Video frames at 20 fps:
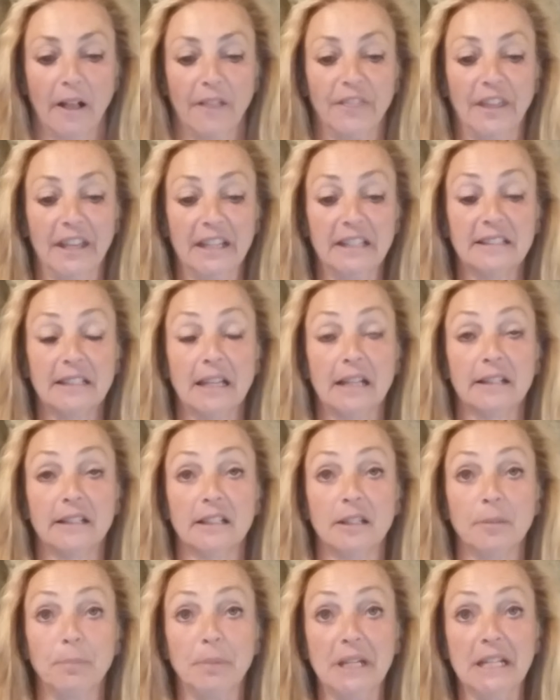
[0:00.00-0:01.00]
They said
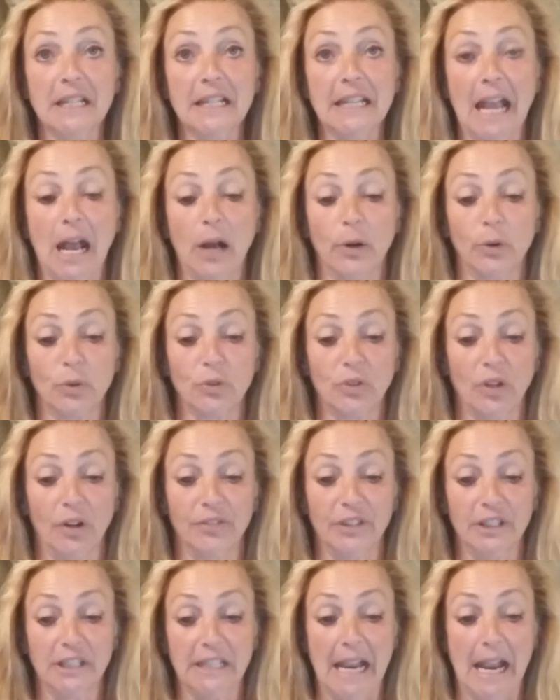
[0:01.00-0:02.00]
that the bean counters
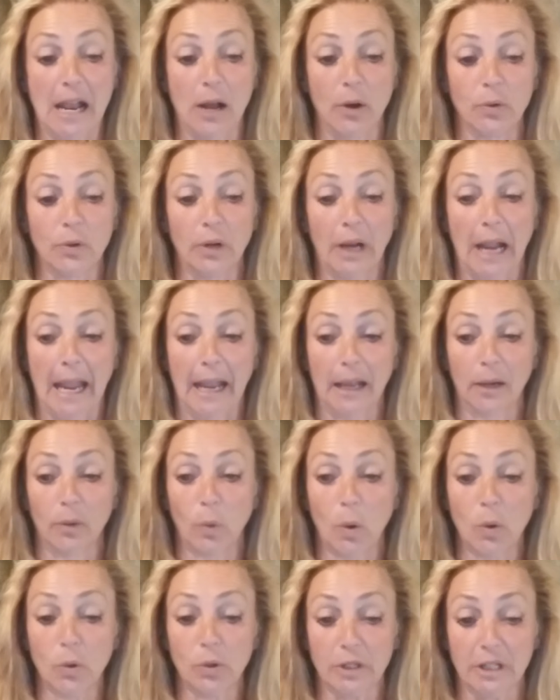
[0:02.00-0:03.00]
of the town and
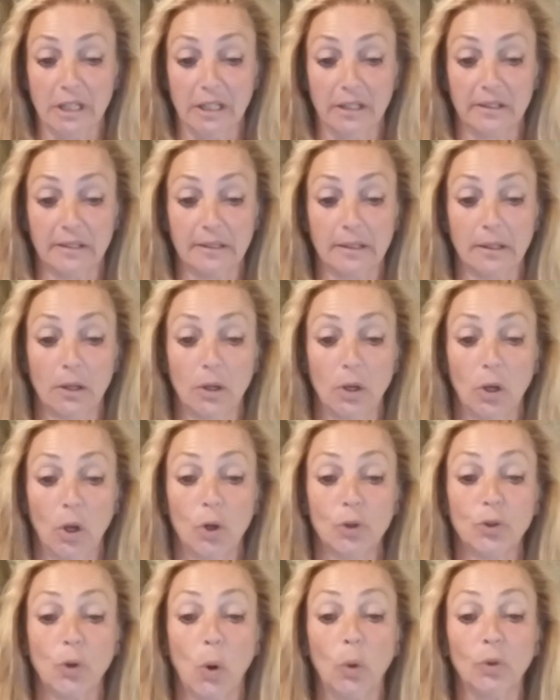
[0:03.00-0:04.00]
Wilderness
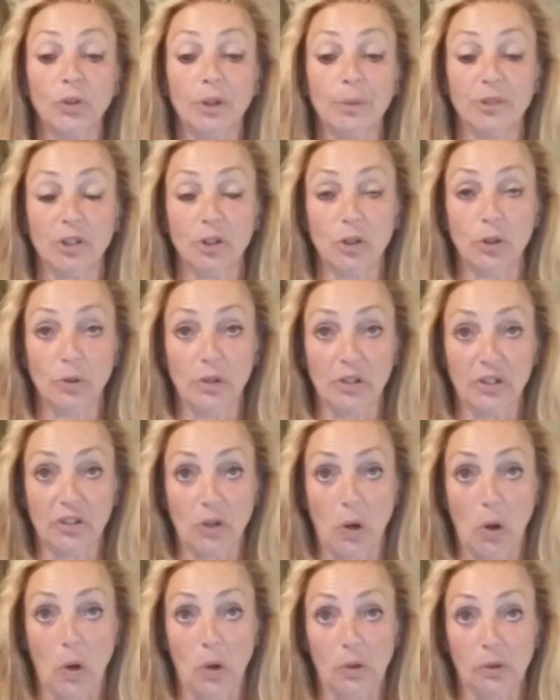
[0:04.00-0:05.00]
told them to do this
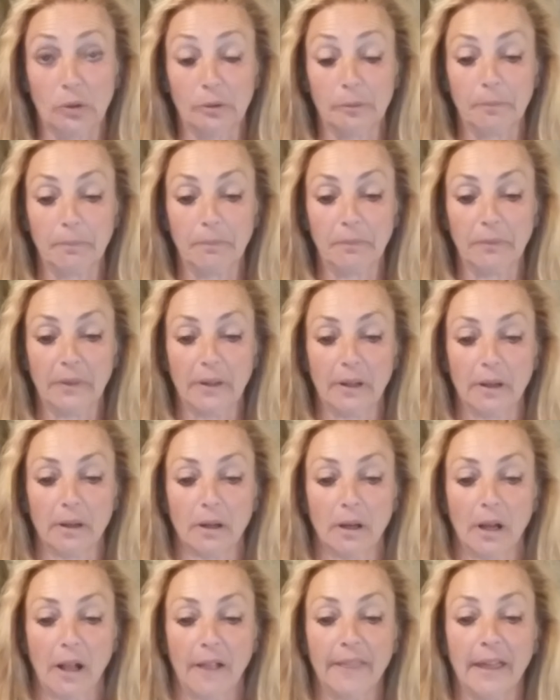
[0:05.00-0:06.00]
all,
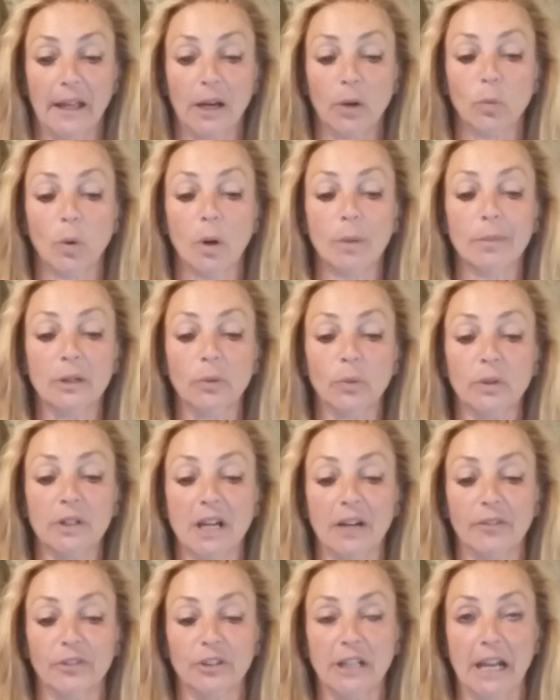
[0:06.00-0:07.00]
that a woman would
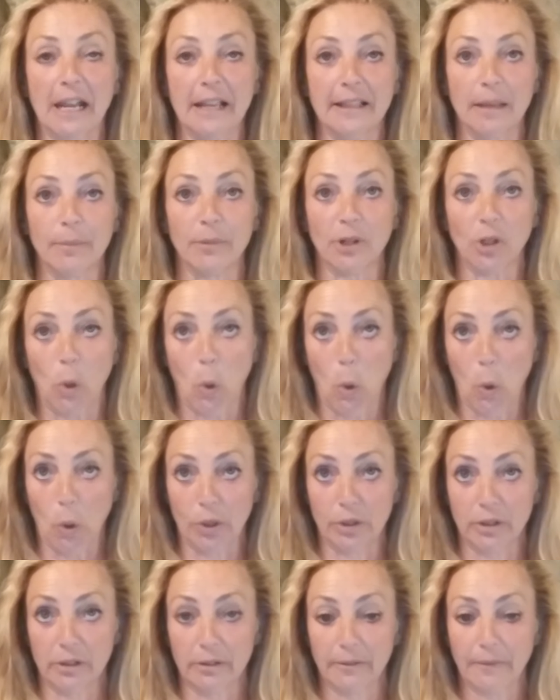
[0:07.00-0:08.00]
never take them to
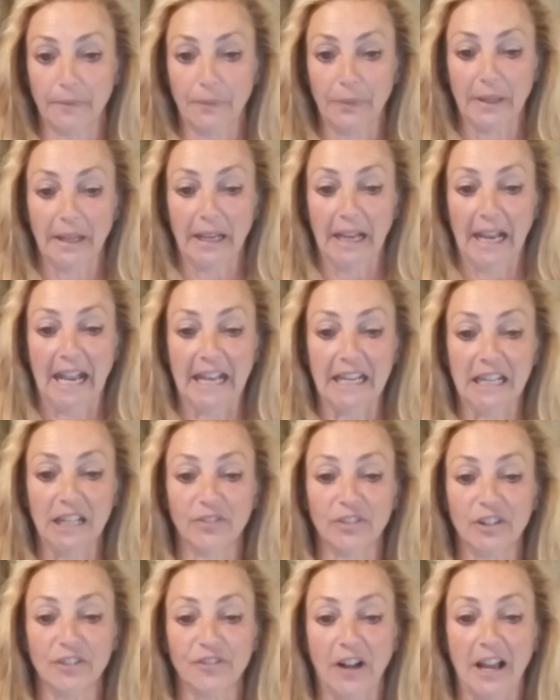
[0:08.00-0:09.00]
court, and
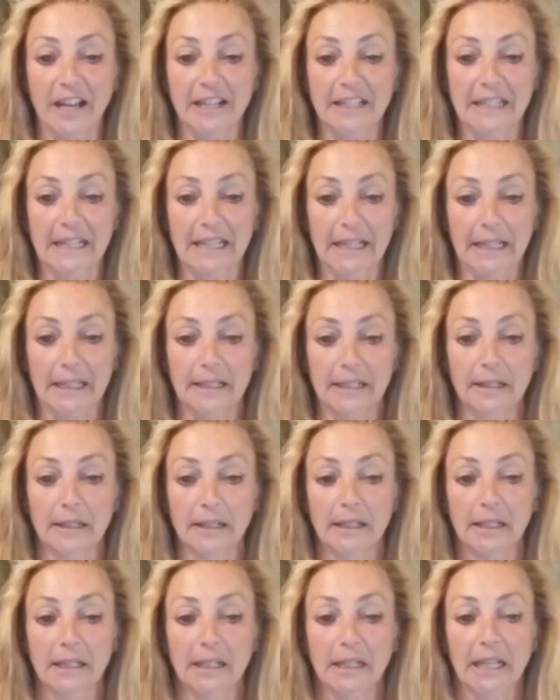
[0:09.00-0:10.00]
even if I did,
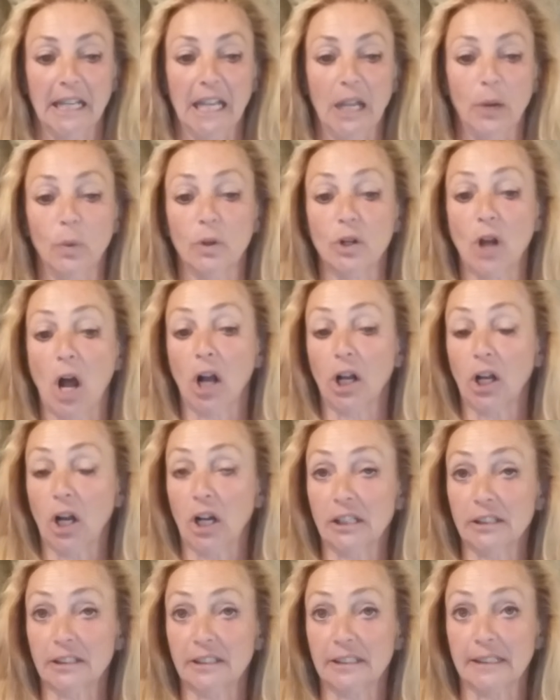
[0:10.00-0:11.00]
it would not
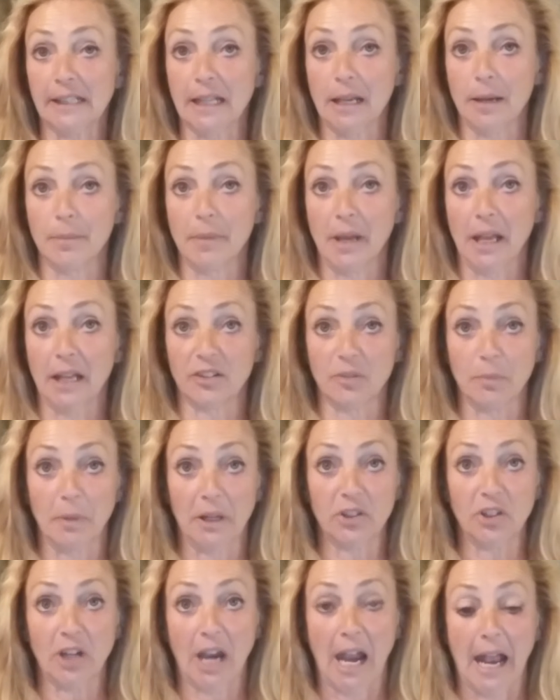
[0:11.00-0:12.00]
cost them as
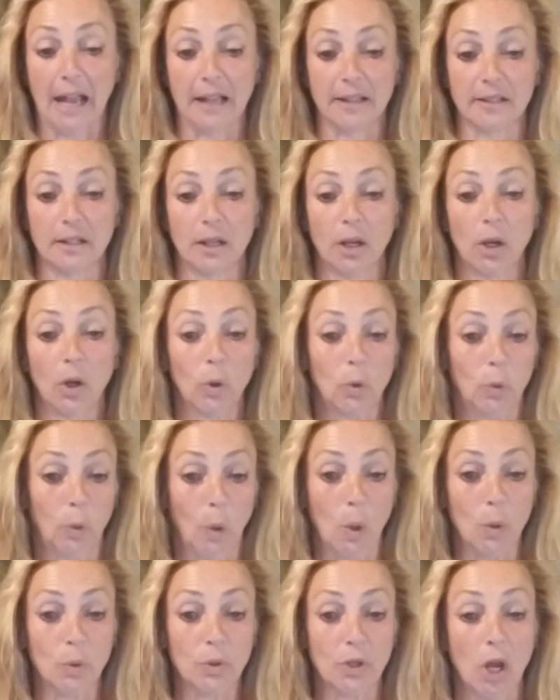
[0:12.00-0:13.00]
much as,
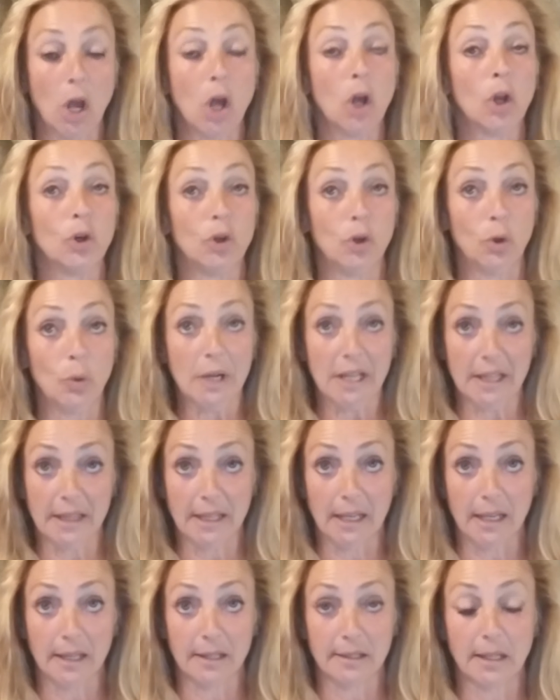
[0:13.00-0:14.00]
quote, doing
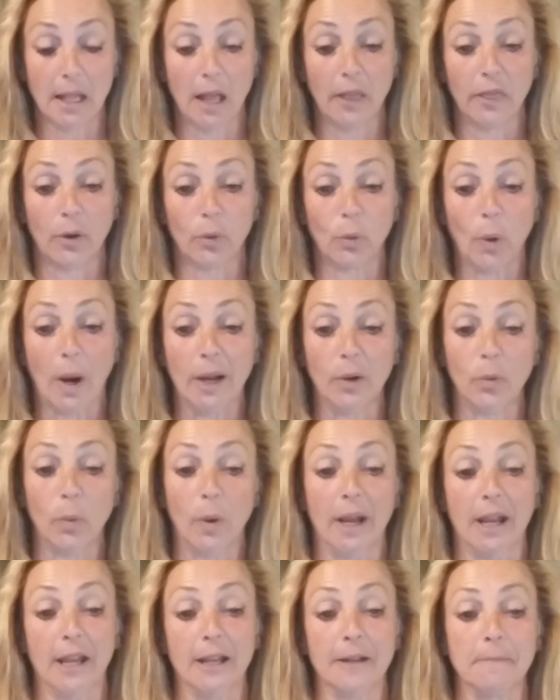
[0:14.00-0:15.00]
things the right
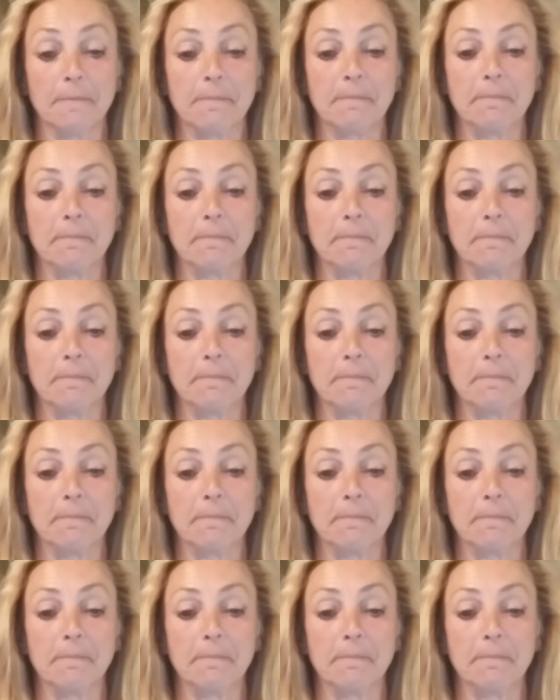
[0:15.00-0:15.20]
way.